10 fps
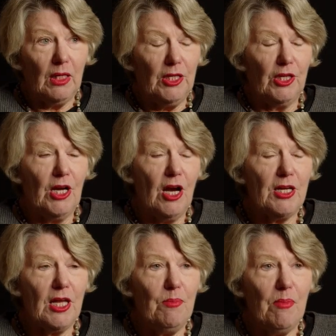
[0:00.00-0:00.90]
you could
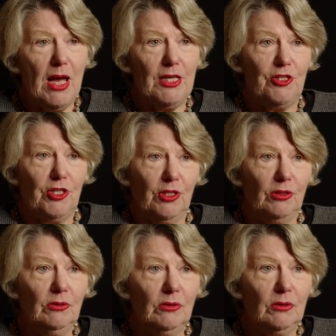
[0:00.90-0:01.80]
only
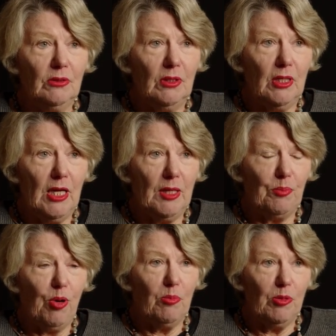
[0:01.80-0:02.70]
imagine
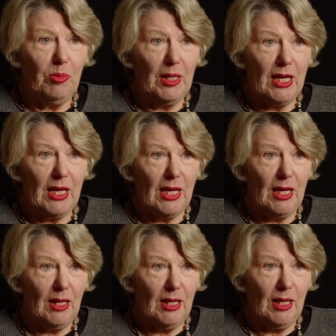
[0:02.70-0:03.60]
and probably
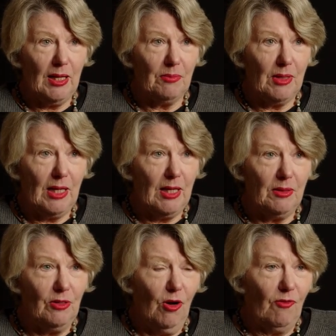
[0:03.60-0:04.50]
it,
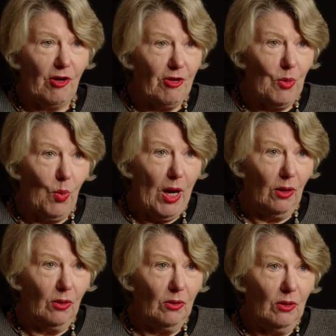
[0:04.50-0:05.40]
it not very
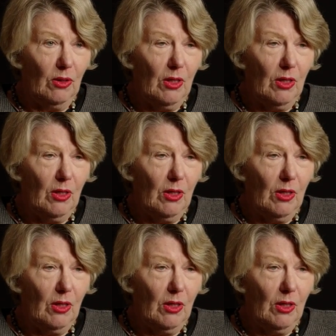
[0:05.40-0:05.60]
well.